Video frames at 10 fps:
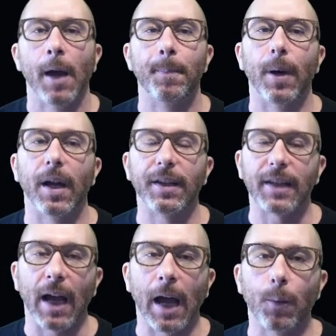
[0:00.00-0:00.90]
But
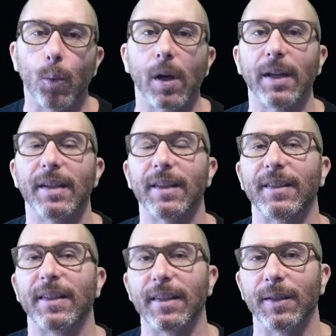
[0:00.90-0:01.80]
I wanted
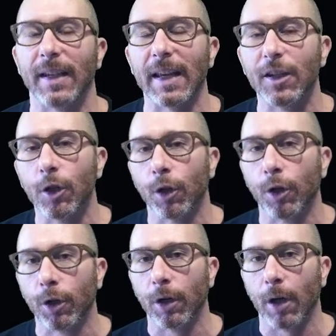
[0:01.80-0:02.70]
to get
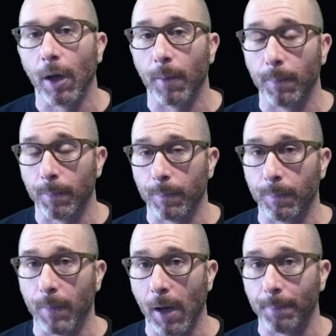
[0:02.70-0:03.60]
your
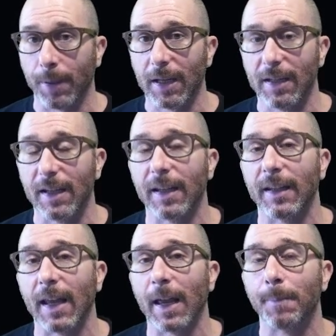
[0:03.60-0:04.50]

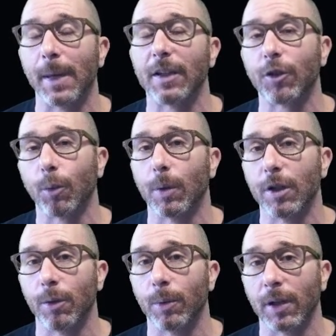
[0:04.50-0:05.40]
opinion and make sure we're
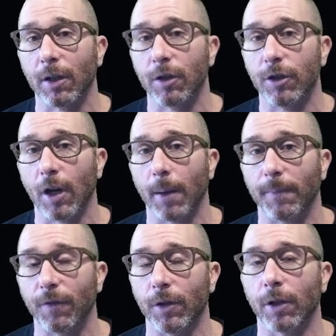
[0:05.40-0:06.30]
doing a good job
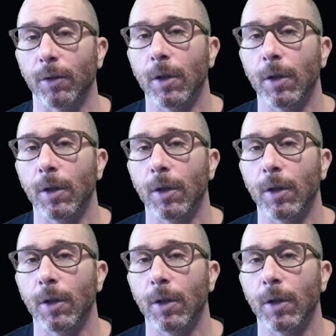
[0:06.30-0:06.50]
for you.